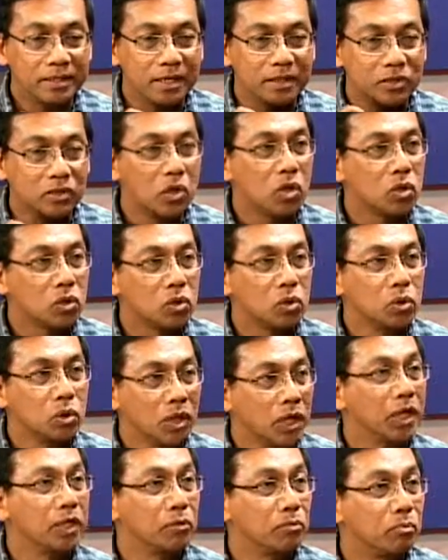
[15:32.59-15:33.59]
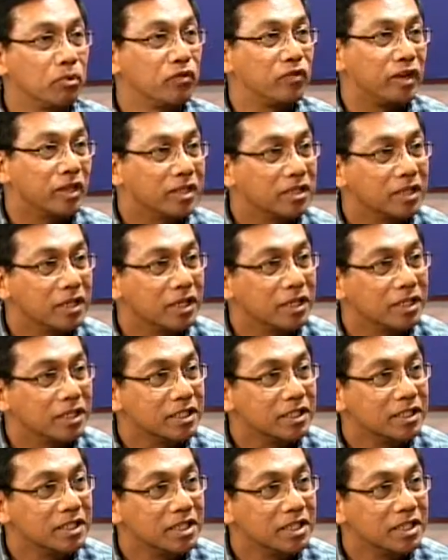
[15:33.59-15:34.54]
not talk to a lot of professionals.